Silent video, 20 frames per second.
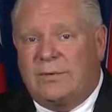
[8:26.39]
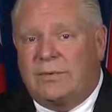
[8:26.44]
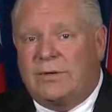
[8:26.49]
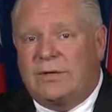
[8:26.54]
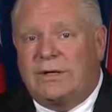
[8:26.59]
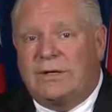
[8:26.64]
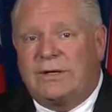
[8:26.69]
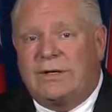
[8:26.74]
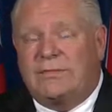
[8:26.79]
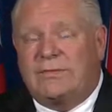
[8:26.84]
We're
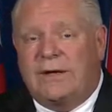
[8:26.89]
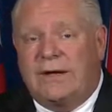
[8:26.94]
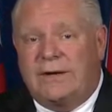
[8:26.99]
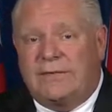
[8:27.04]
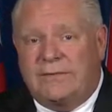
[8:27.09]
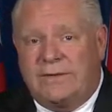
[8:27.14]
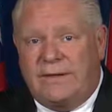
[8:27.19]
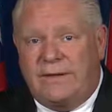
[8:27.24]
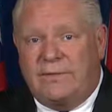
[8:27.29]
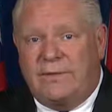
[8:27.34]
going to give it
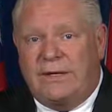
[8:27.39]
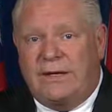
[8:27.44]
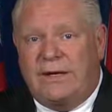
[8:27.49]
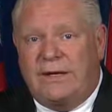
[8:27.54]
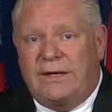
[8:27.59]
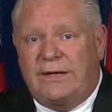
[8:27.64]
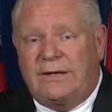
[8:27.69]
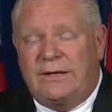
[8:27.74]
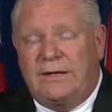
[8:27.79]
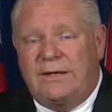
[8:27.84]
everything we
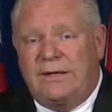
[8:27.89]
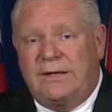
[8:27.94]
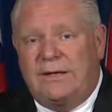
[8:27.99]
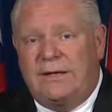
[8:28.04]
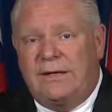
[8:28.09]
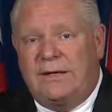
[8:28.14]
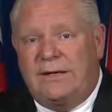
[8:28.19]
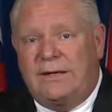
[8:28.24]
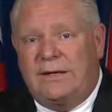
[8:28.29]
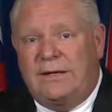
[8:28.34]
can,
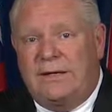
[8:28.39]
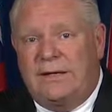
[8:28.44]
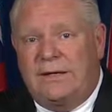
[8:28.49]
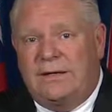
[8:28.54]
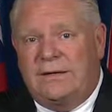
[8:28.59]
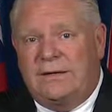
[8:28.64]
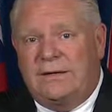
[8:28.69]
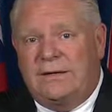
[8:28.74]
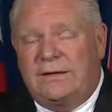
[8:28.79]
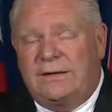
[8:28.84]

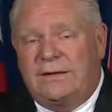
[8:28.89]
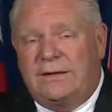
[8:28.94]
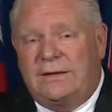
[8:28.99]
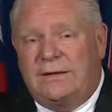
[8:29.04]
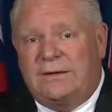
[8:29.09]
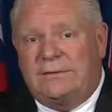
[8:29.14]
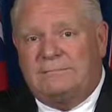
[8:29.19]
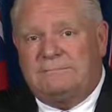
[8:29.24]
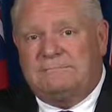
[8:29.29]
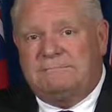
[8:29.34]
and
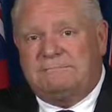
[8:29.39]
uh,